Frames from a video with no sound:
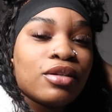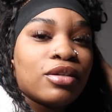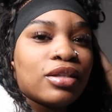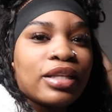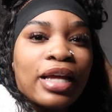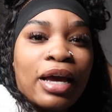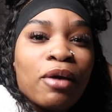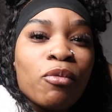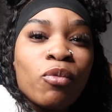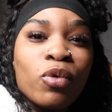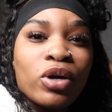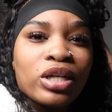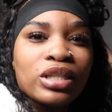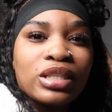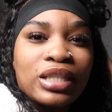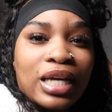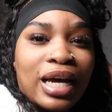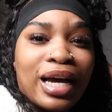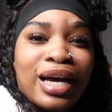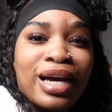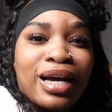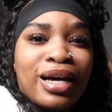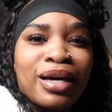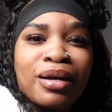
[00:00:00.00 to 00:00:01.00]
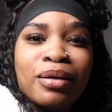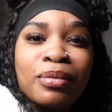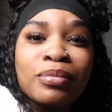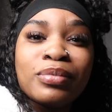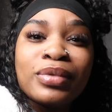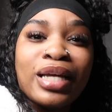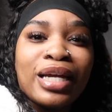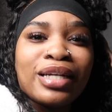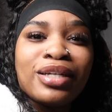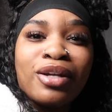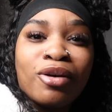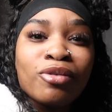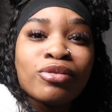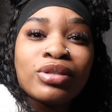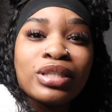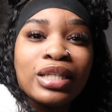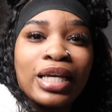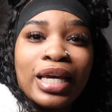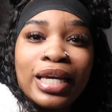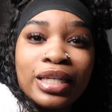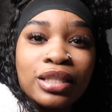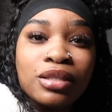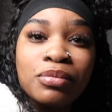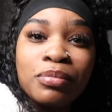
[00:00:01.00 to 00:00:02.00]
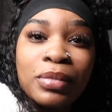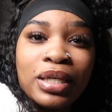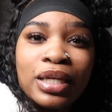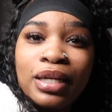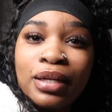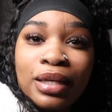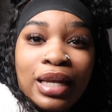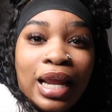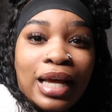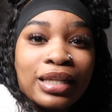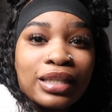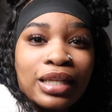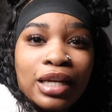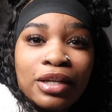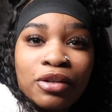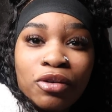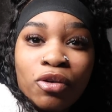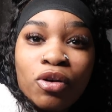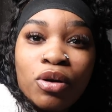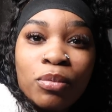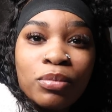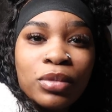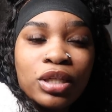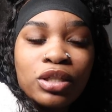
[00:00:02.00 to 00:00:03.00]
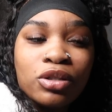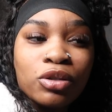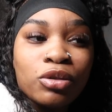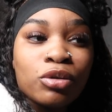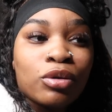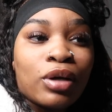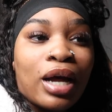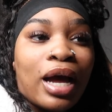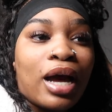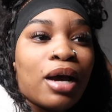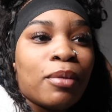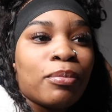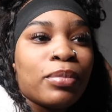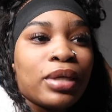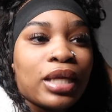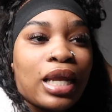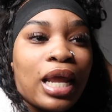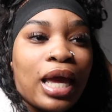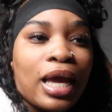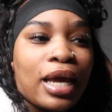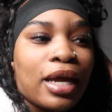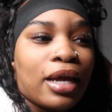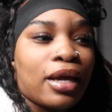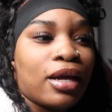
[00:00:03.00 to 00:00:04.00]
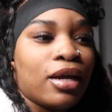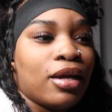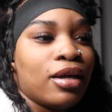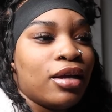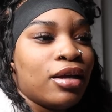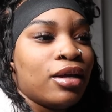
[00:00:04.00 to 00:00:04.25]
that one time they don't text me like they normally do i'll be like